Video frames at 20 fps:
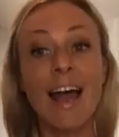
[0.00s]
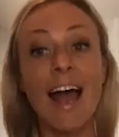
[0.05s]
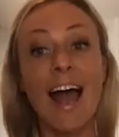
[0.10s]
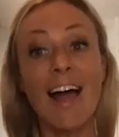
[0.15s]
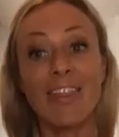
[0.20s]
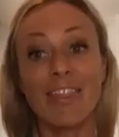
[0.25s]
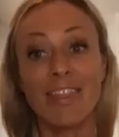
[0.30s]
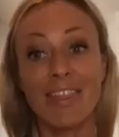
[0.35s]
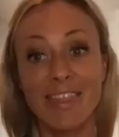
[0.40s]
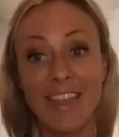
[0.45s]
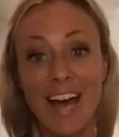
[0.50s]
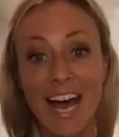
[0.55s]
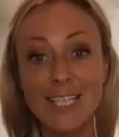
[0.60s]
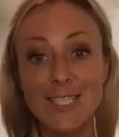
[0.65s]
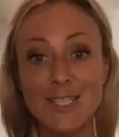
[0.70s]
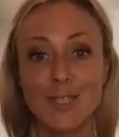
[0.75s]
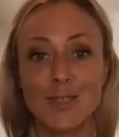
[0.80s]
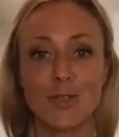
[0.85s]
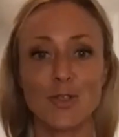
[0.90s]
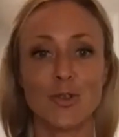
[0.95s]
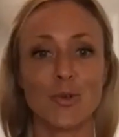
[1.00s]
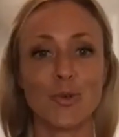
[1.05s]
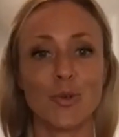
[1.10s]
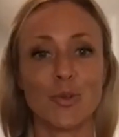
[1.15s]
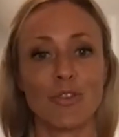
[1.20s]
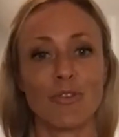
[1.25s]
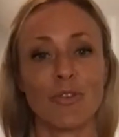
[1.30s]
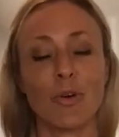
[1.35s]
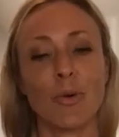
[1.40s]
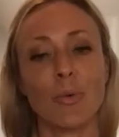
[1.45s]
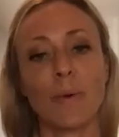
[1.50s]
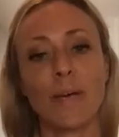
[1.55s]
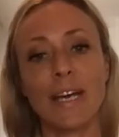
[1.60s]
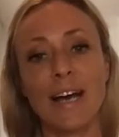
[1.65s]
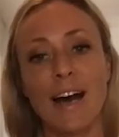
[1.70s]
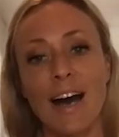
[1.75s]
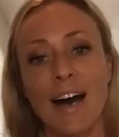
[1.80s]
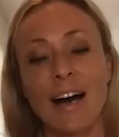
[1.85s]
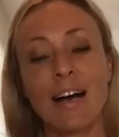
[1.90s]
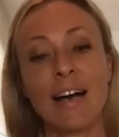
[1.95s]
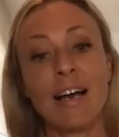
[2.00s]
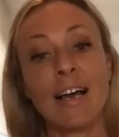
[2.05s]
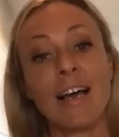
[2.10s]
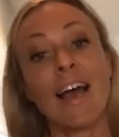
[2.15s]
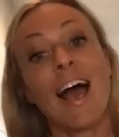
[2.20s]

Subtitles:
And that's the truth of who we are.